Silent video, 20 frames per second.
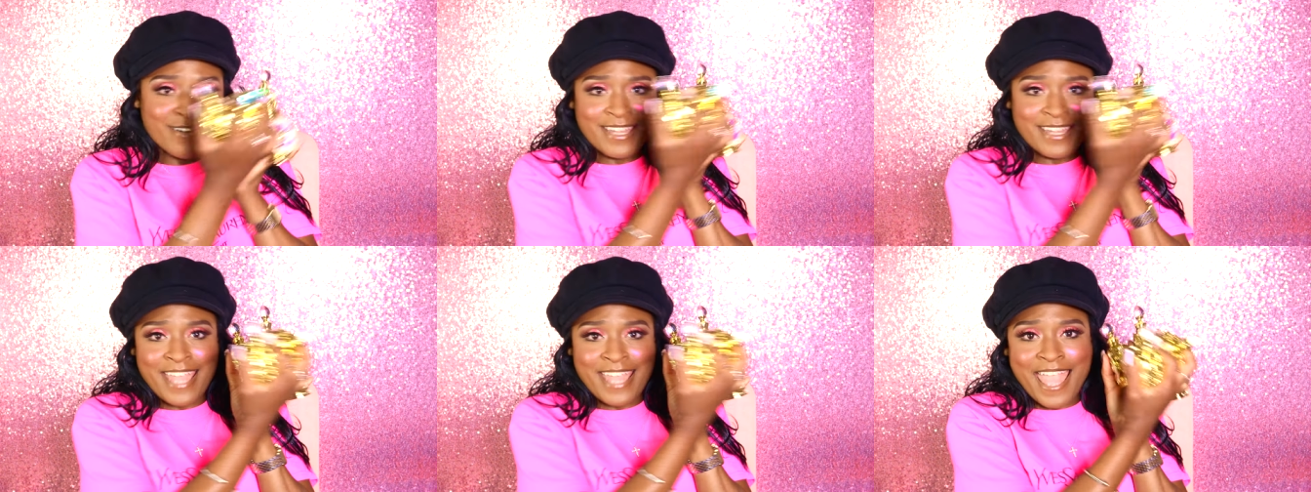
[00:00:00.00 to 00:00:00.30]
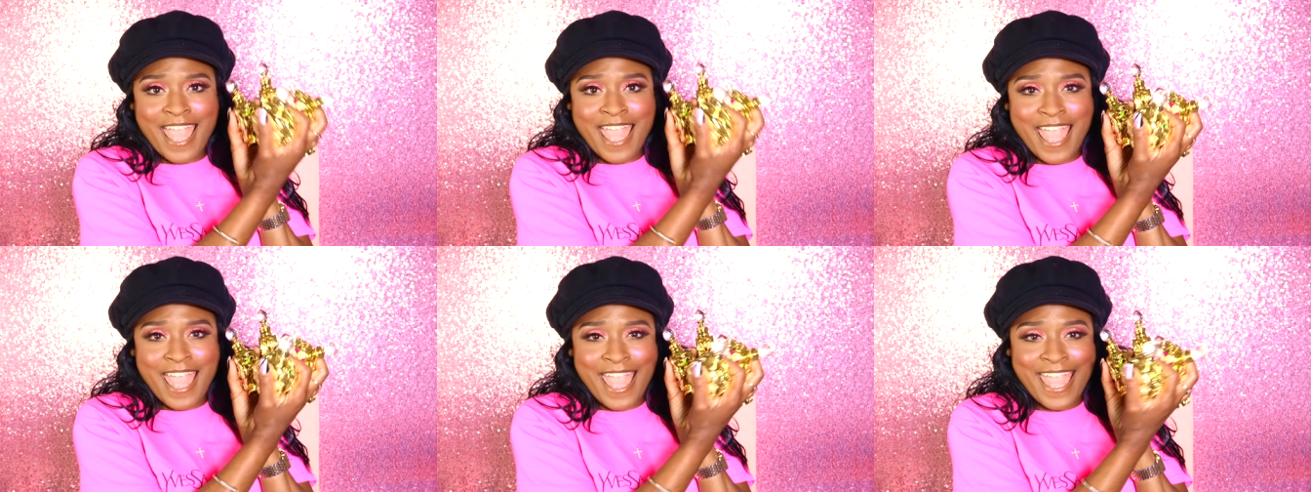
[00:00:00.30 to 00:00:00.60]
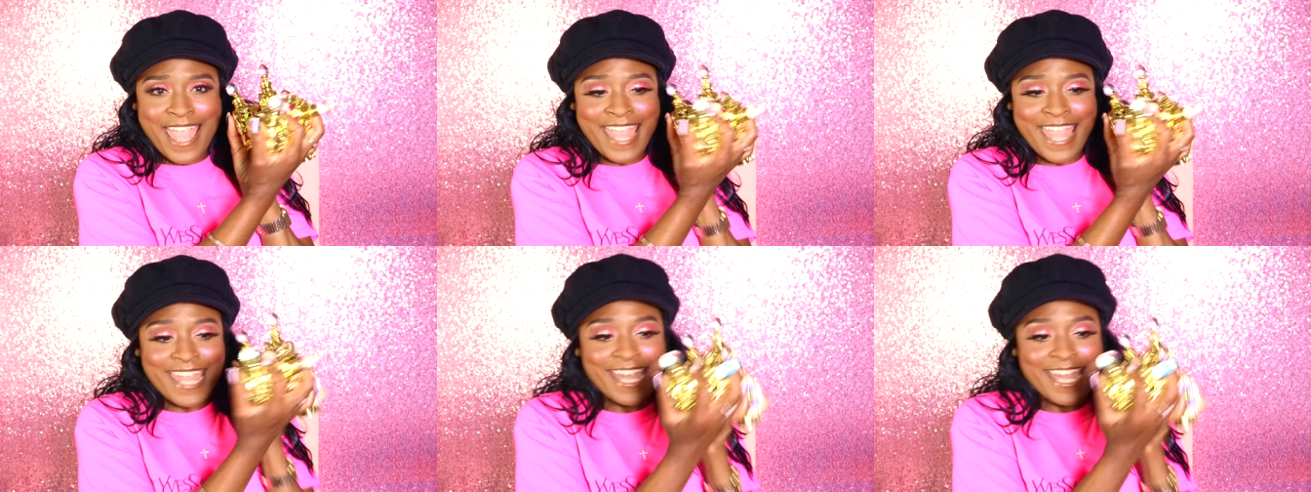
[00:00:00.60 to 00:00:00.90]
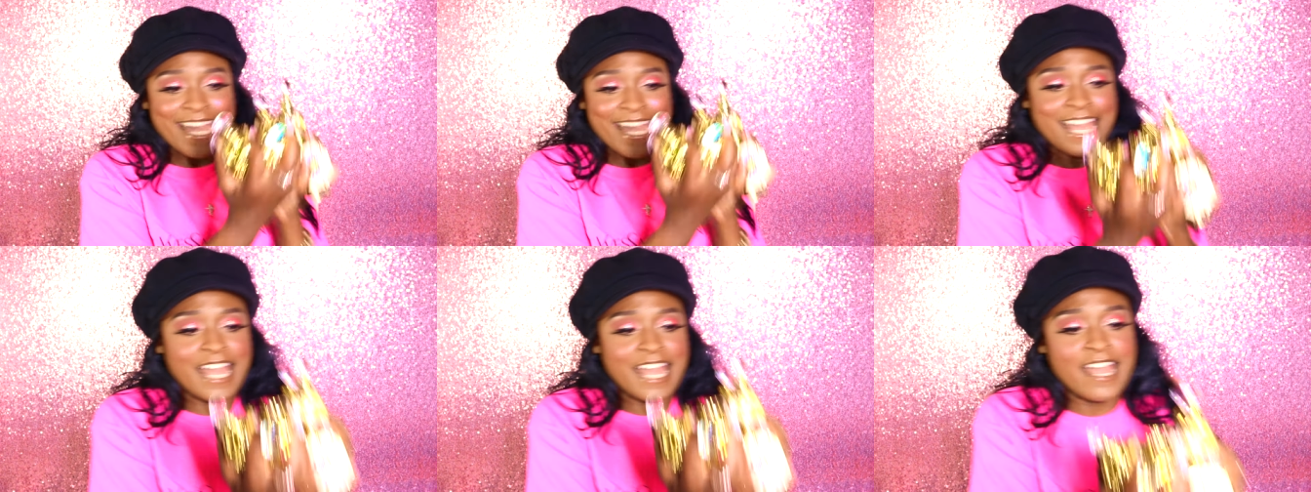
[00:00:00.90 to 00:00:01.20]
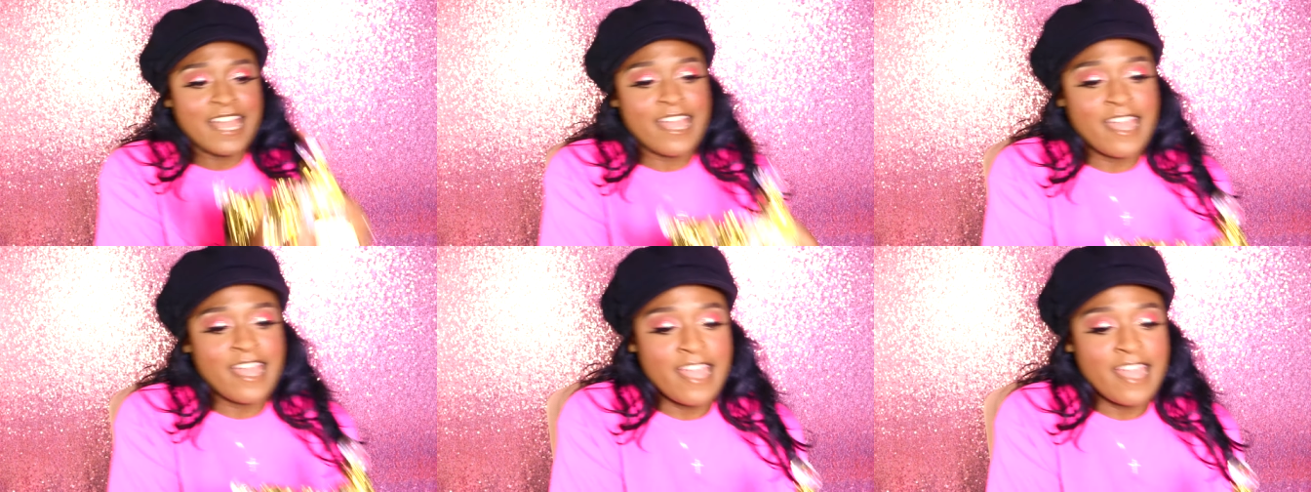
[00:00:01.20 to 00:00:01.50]

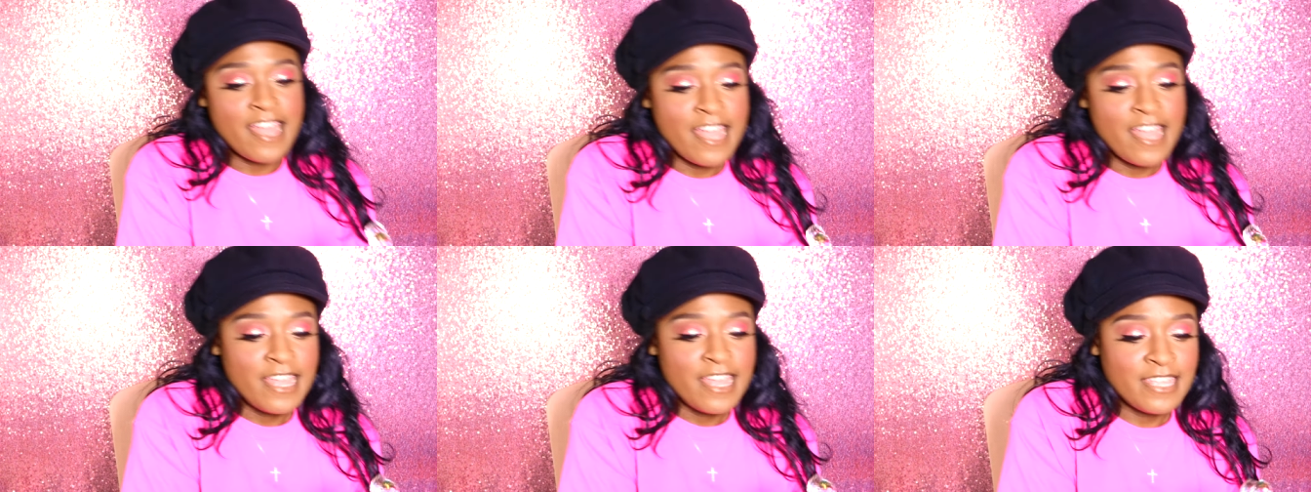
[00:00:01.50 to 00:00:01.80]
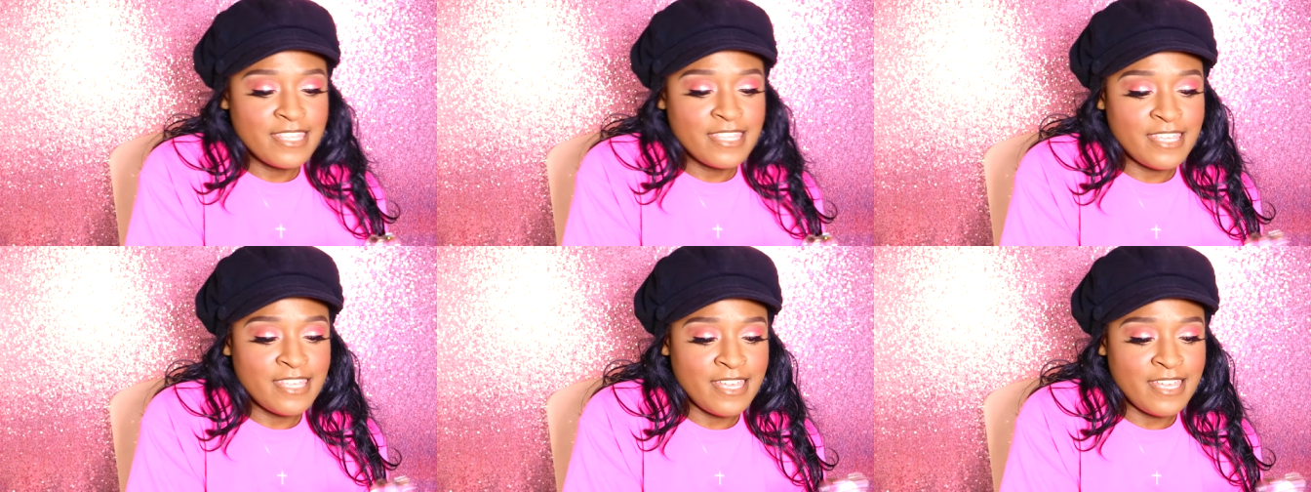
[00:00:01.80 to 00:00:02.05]
Okay.